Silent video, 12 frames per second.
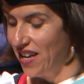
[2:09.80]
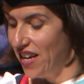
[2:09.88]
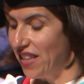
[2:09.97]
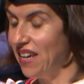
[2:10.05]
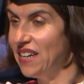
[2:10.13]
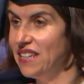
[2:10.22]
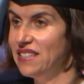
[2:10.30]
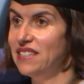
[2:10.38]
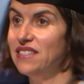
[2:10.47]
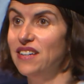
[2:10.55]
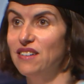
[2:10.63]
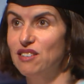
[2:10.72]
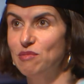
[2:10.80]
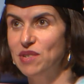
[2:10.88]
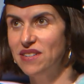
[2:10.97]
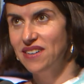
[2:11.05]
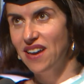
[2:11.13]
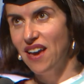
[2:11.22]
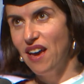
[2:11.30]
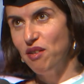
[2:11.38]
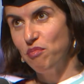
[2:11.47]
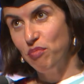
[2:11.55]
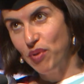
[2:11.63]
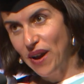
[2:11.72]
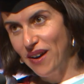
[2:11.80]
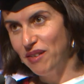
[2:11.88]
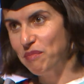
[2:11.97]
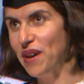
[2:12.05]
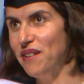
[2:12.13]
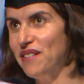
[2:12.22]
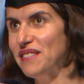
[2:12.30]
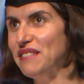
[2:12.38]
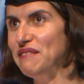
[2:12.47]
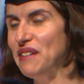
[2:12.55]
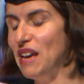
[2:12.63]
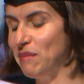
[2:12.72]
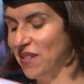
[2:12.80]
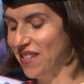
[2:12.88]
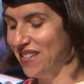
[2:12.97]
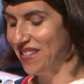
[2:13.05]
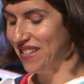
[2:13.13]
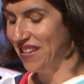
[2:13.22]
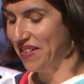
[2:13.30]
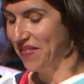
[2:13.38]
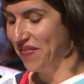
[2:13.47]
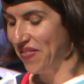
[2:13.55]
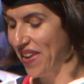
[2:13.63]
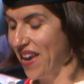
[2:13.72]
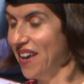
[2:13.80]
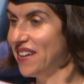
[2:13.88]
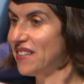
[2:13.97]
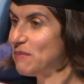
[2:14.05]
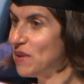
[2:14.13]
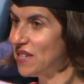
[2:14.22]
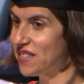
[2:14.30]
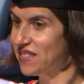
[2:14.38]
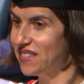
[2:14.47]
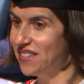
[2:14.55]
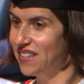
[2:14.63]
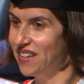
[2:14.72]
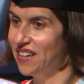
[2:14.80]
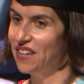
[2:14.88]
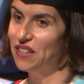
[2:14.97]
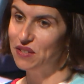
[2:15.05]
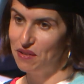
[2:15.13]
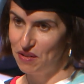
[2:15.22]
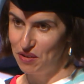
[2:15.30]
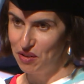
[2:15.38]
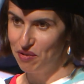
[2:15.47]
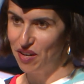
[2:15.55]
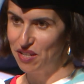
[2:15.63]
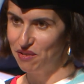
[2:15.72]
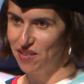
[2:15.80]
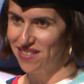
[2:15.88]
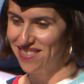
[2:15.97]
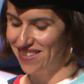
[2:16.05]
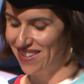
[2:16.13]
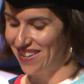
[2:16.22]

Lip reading: ladies and gentlemen and proud parents and families, and especially to the new graduates.